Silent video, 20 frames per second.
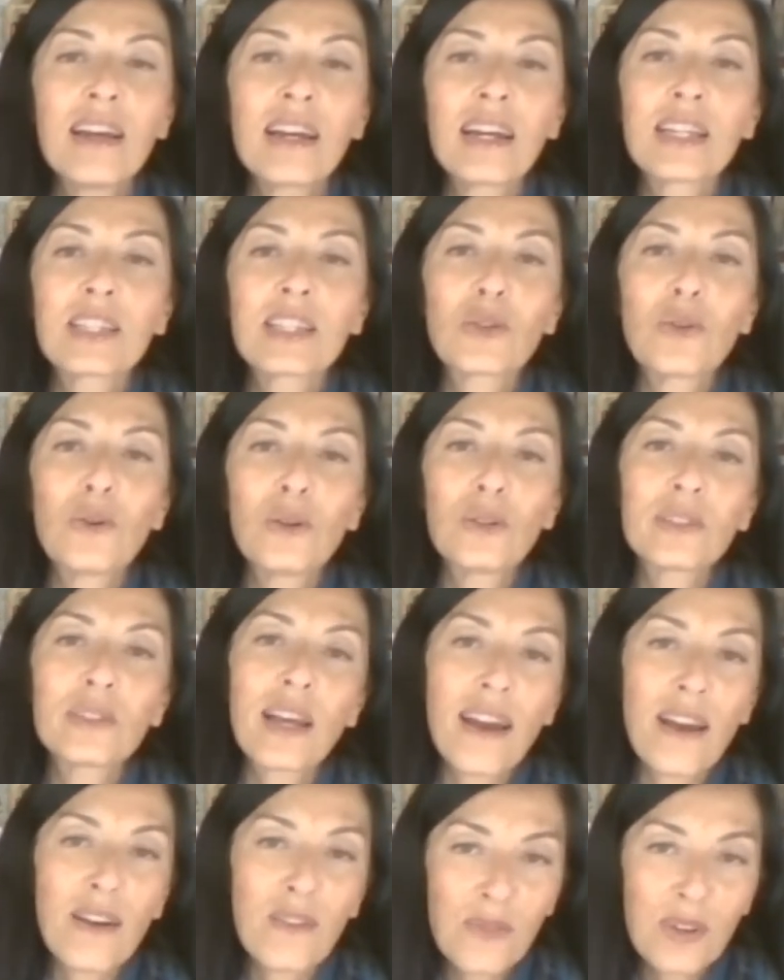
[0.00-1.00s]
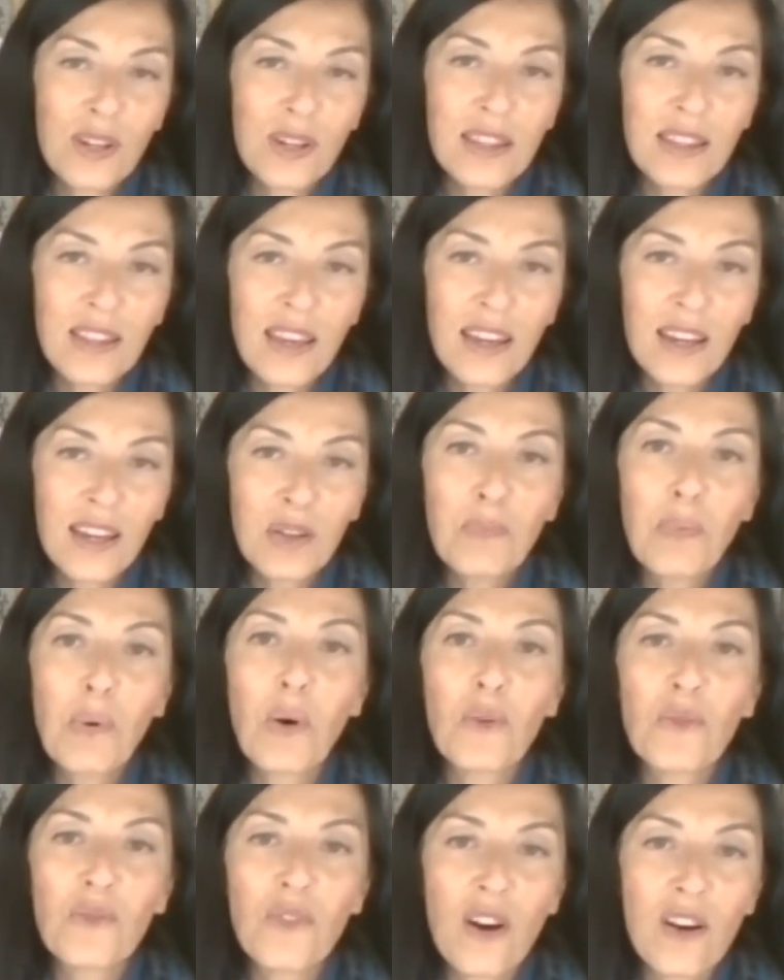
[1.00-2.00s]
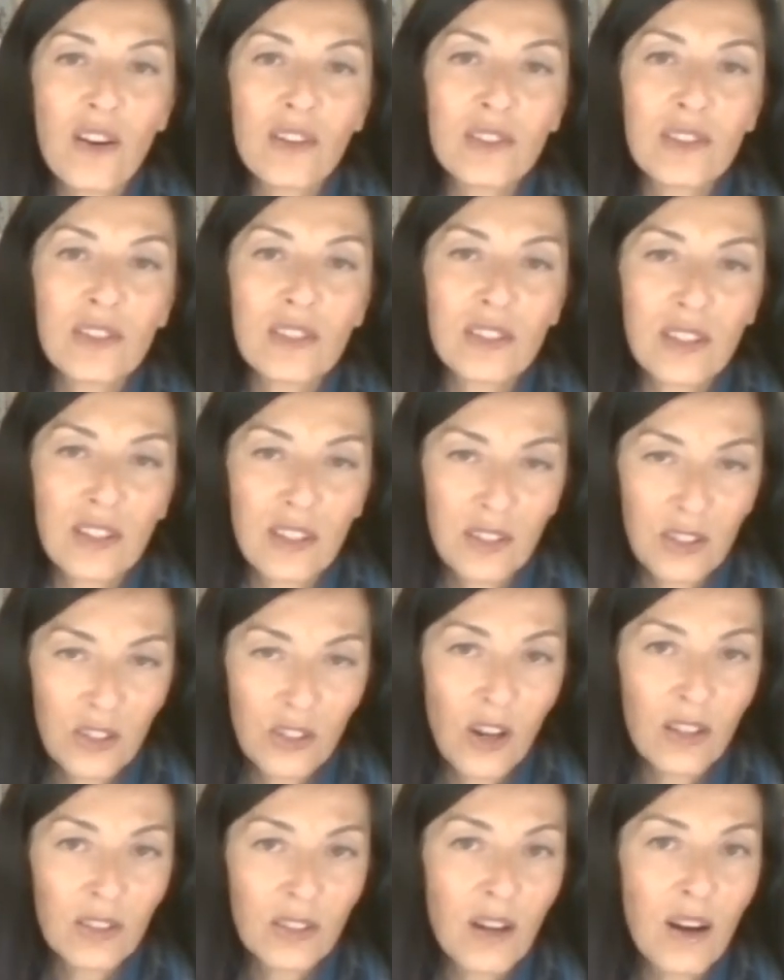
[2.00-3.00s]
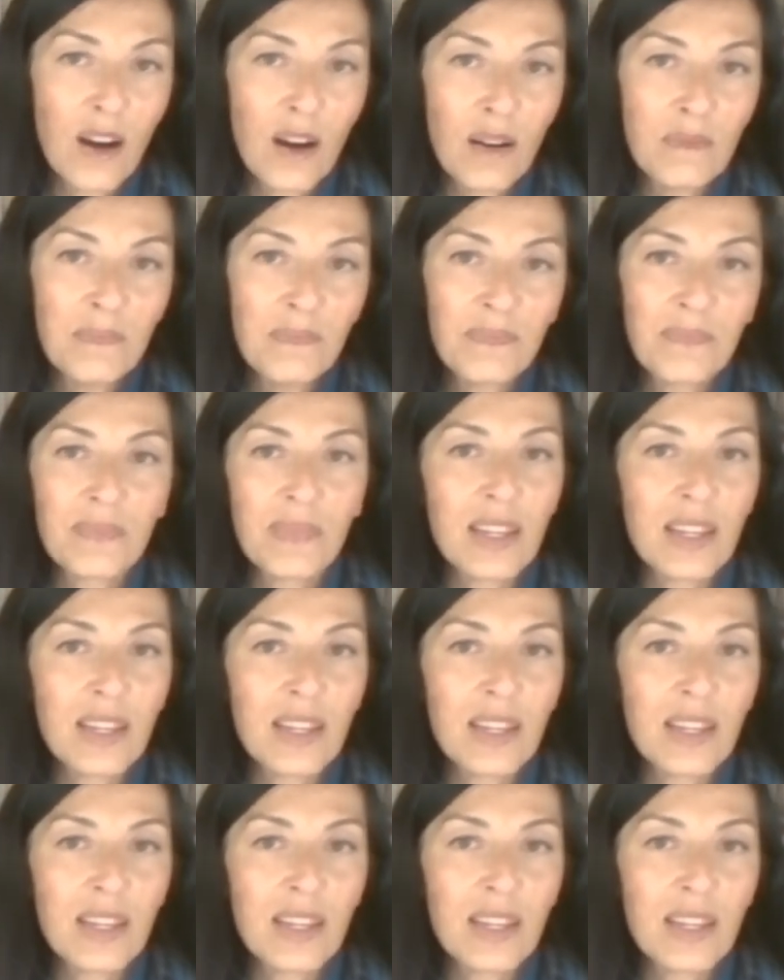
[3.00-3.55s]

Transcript: It's called everythingprovence.com.